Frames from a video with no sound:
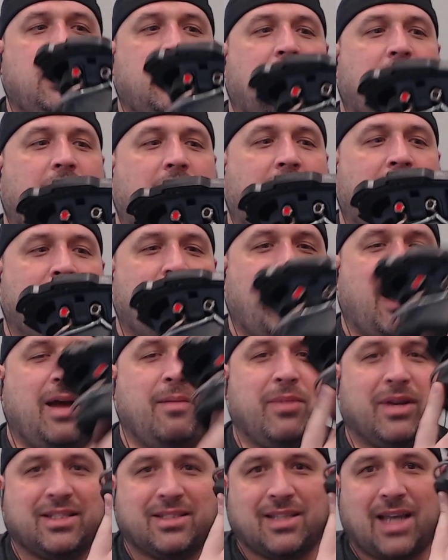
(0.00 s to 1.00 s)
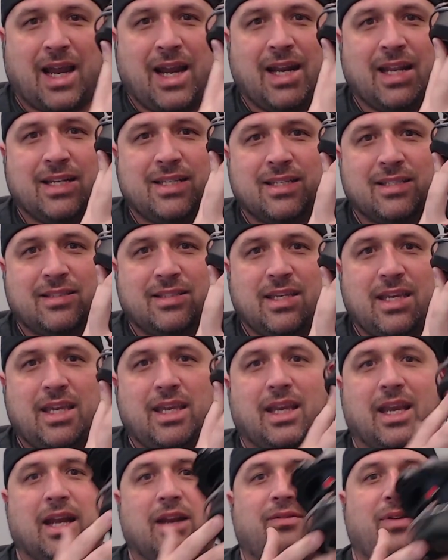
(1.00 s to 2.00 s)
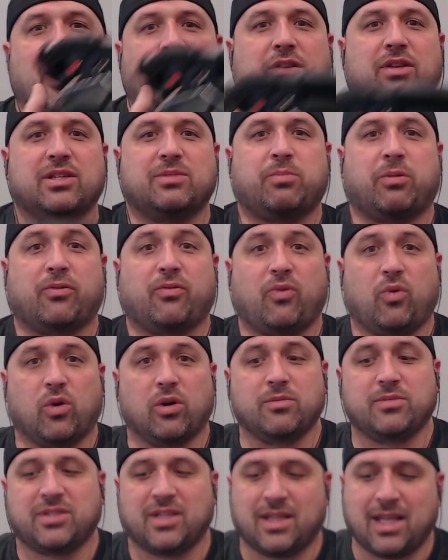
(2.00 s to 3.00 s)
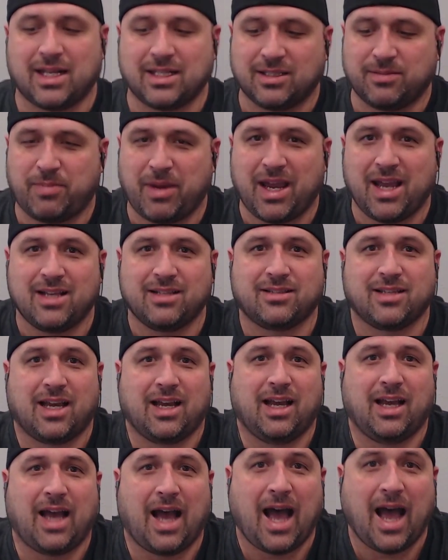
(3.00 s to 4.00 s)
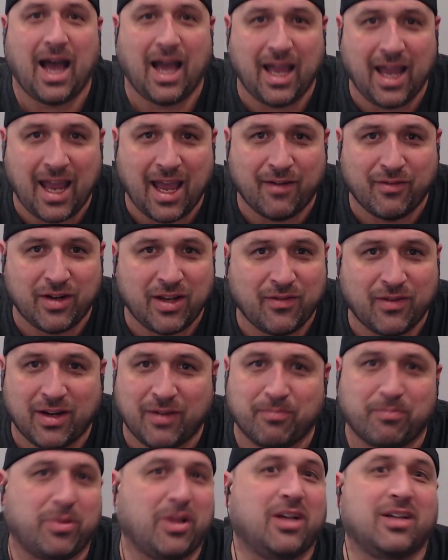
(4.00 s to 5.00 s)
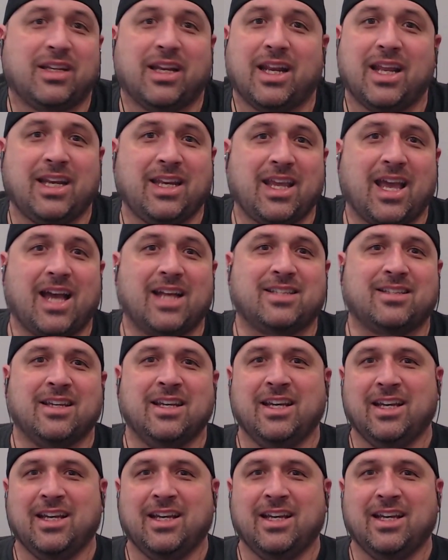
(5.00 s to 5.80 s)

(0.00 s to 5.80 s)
I'm excited to see kind of how this performs in that space. I haven't even plugged it in yet.